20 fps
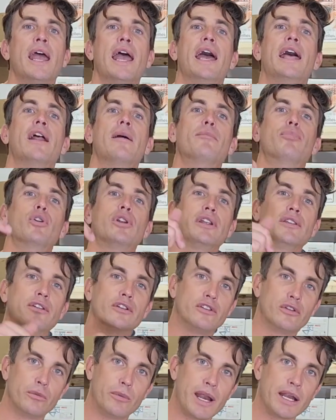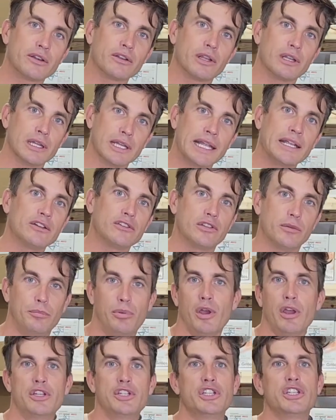and I'm putting the direct link to
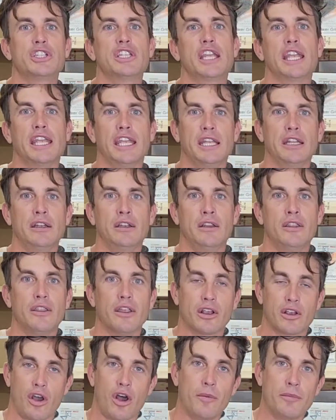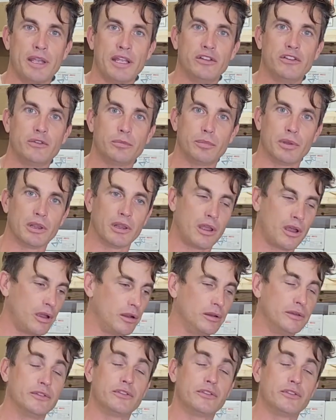purchase in the comments below.